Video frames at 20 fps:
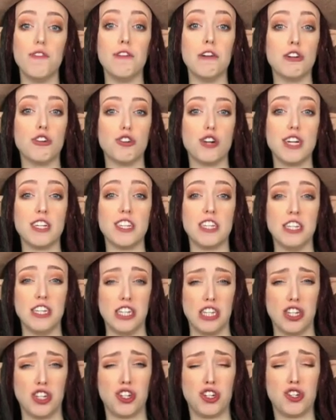their dress is
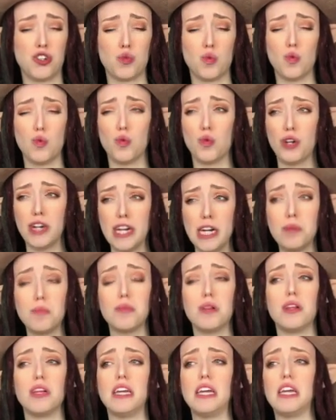
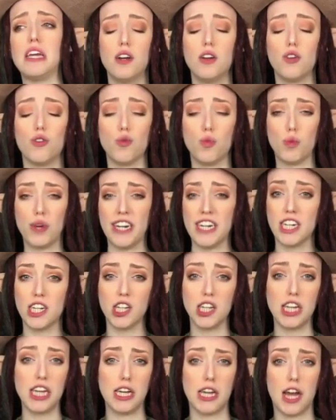extremely
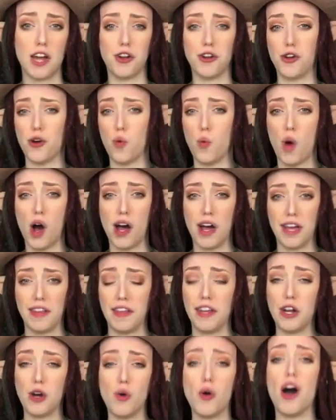wrinkly. I don't know why
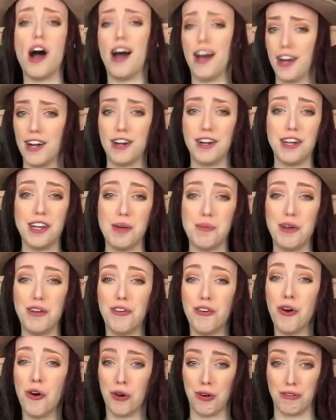they don't iron it before